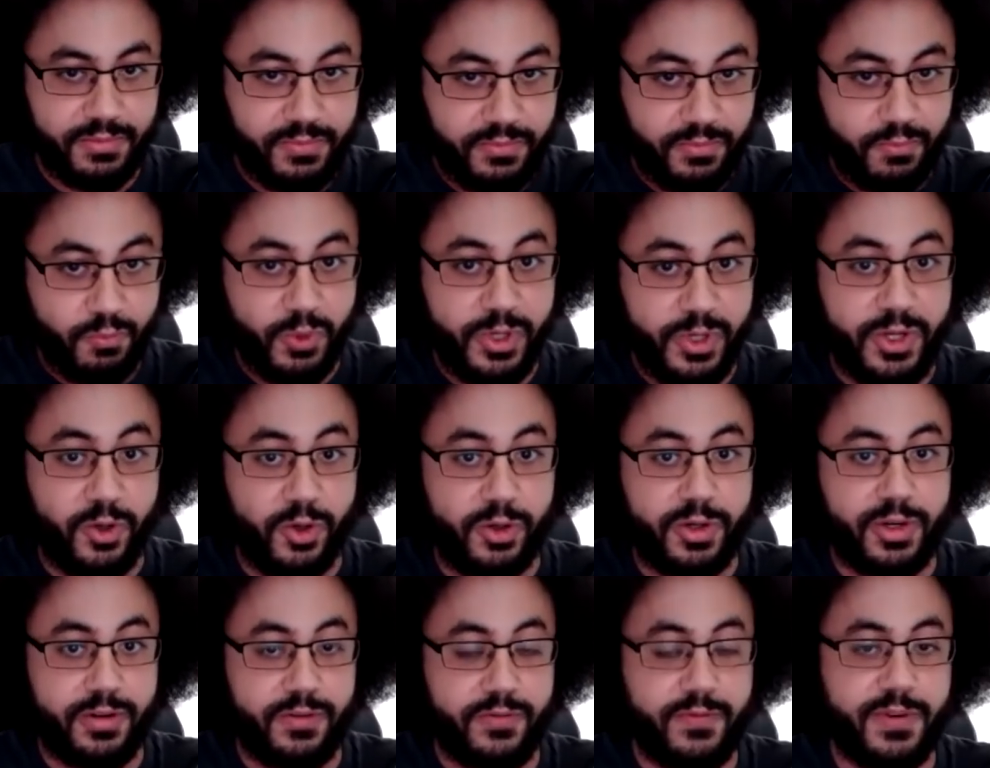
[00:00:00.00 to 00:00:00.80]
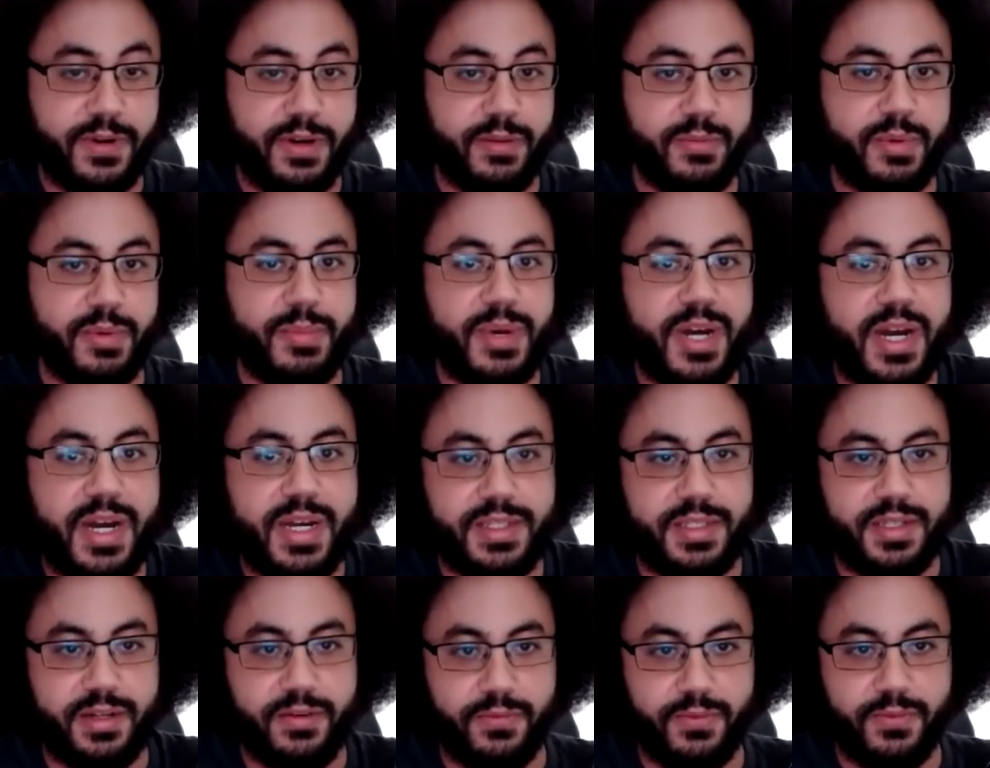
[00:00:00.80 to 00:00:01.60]
real confirmed
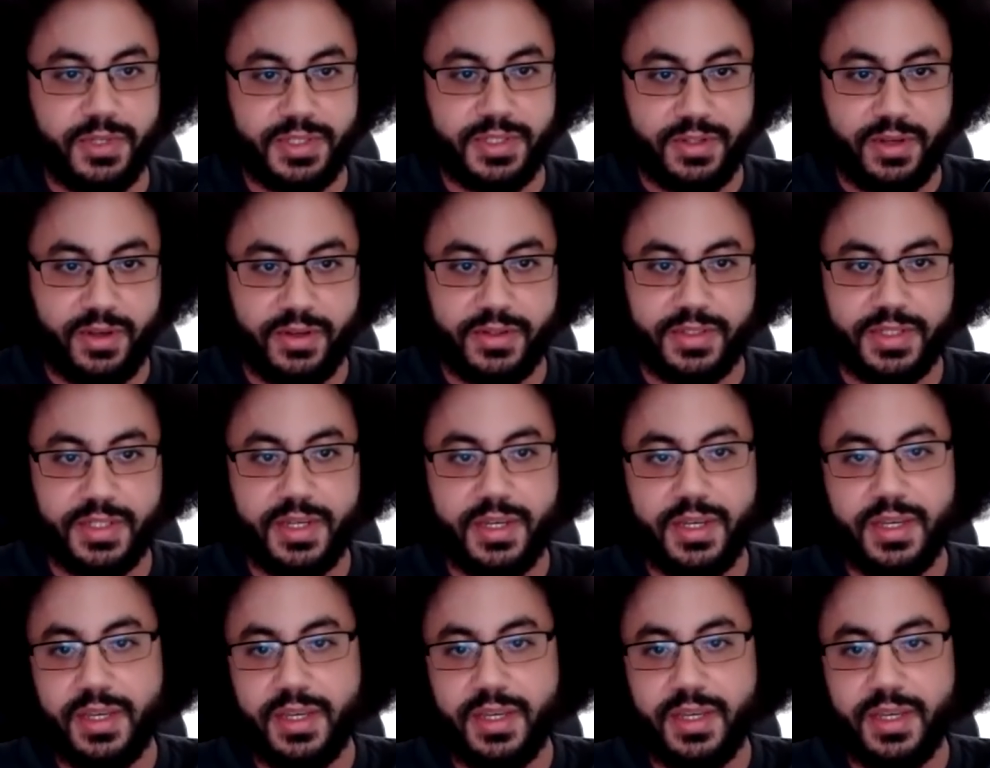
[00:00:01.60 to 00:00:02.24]
positive result.